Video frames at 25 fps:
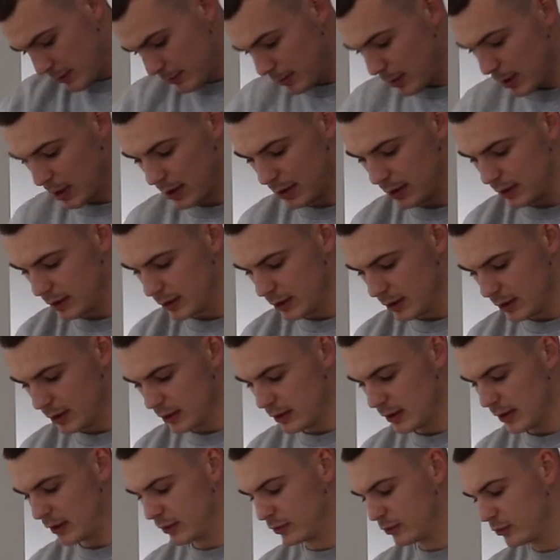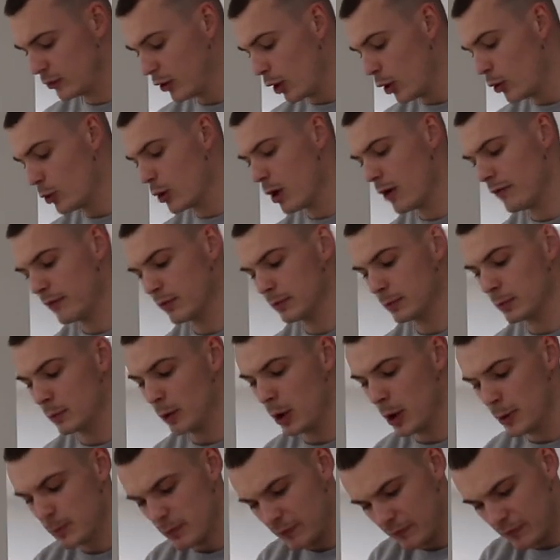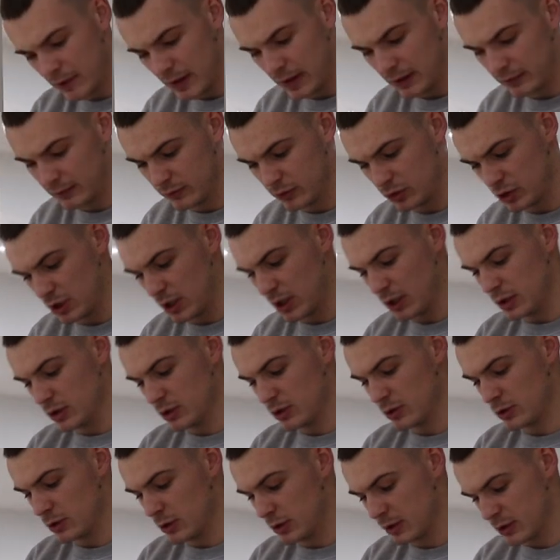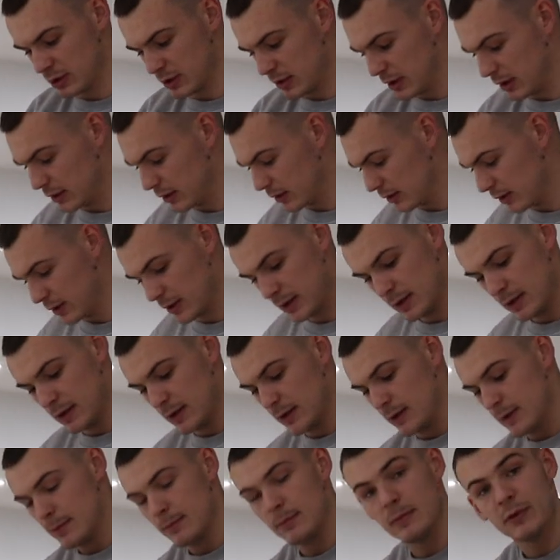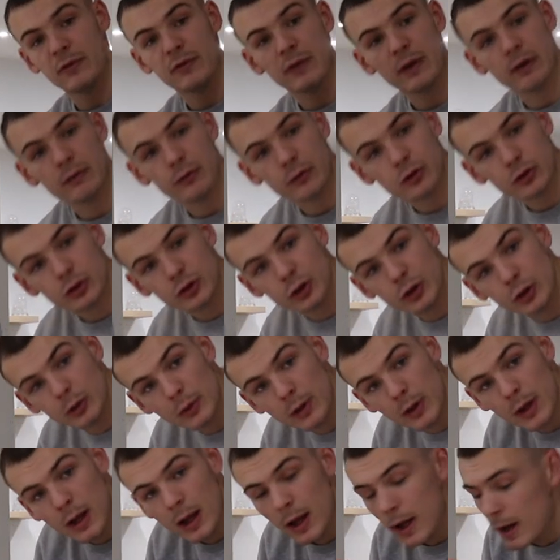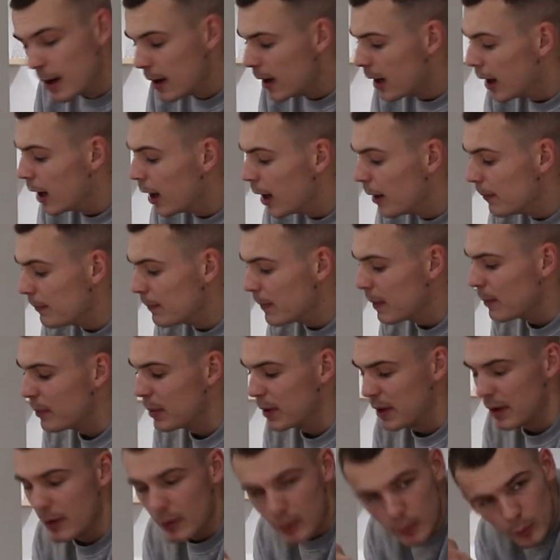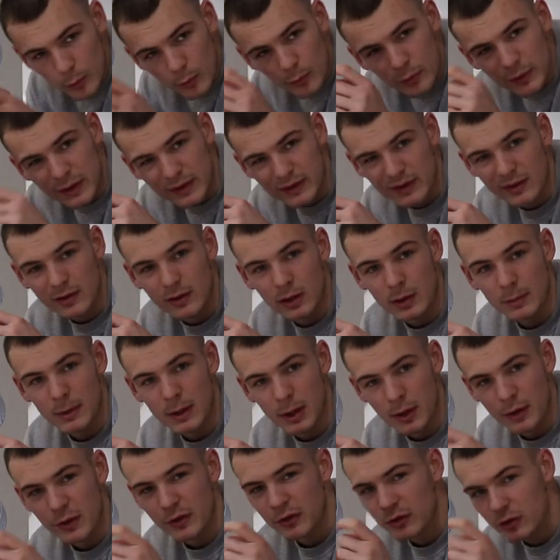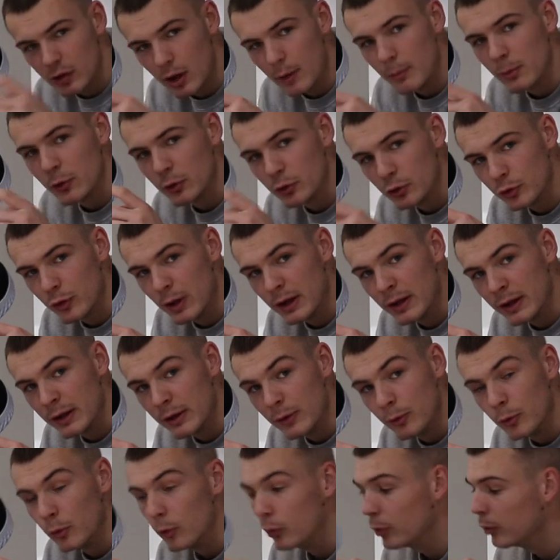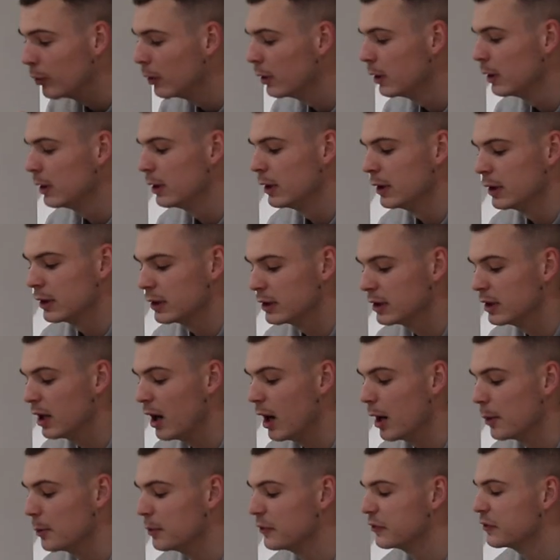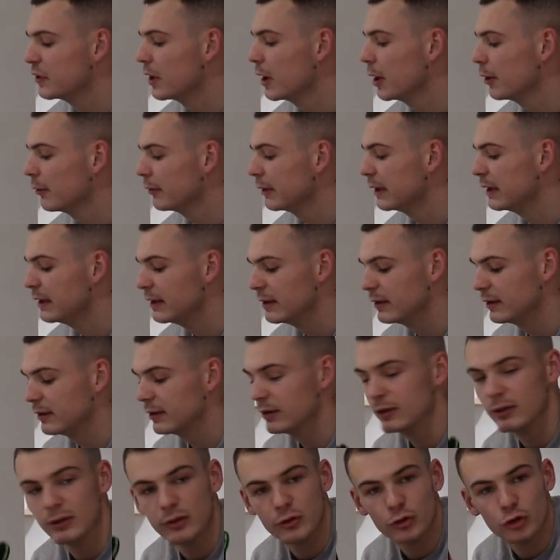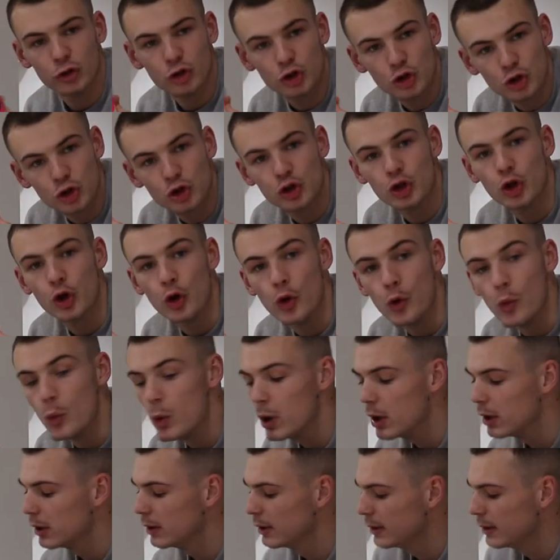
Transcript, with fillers: but they're so comfortable. I hope the fit hasn't changed, because like I said, favourite shoe. Um, but this is going to be like the summer shredding or Cutting with Curry shoe